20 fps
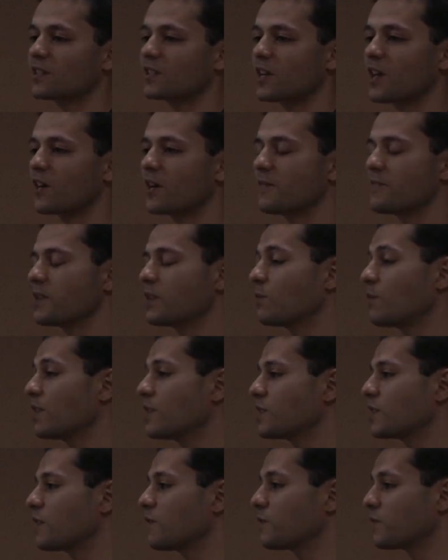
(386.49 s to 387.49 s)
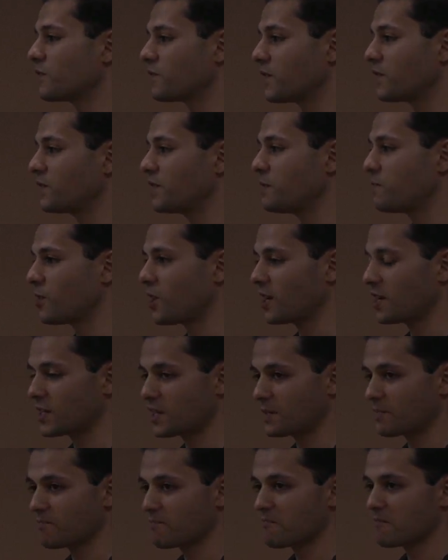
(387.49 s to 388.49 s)
He said, I want to sell it for 50
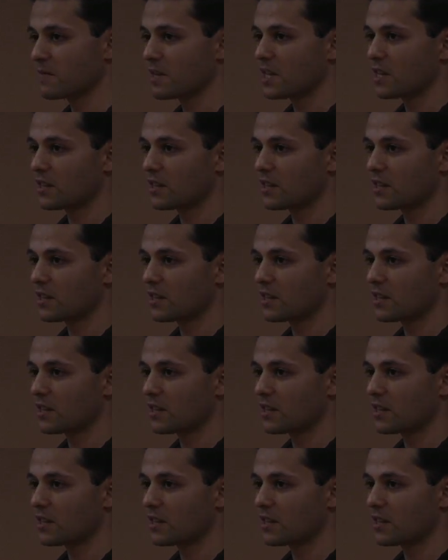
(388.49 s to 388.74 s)
bucks.